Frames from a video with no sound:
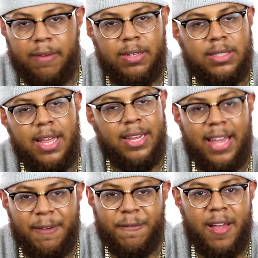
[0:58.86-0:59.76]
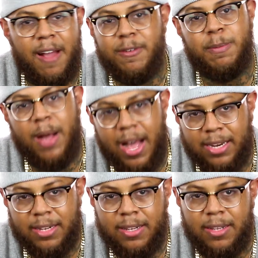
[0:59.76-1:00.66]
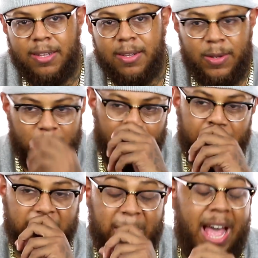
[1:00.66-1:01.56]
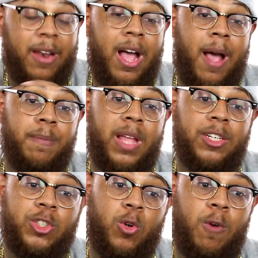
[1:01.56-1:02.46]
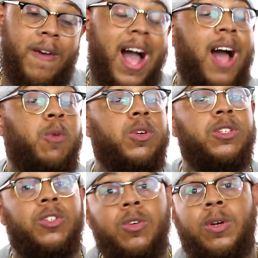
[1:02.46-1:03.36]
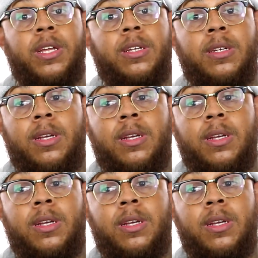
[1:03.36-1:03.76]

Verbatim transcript: everything ain't for everybody. You know what I mean? So I, am not sure if I would do it